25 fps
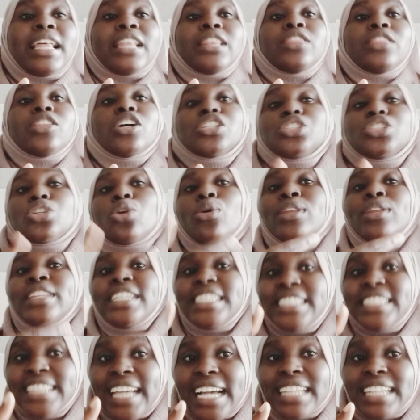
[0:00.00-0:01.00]
Not
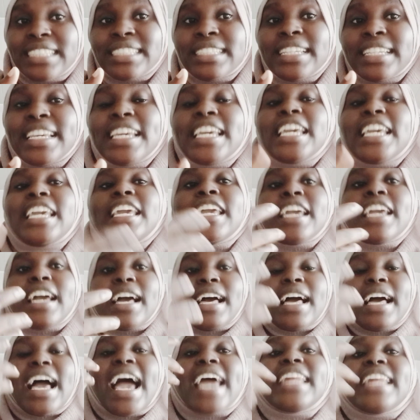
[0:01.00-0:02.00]
only that,
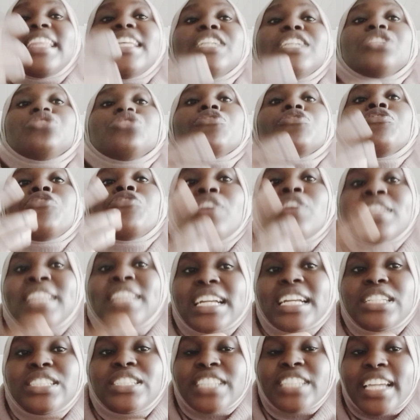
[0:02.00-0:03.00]
I need to
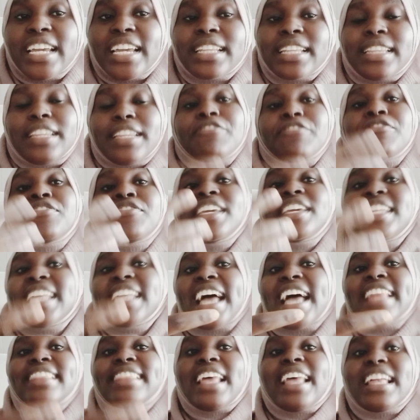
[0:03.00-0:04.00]
further check the field
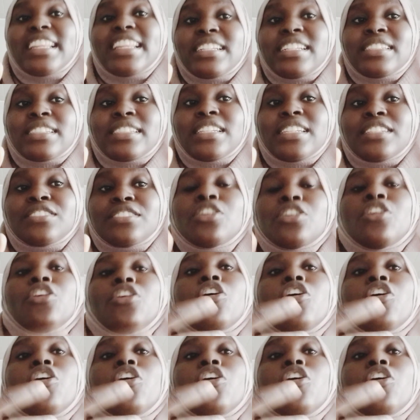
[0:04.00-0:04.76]
analysis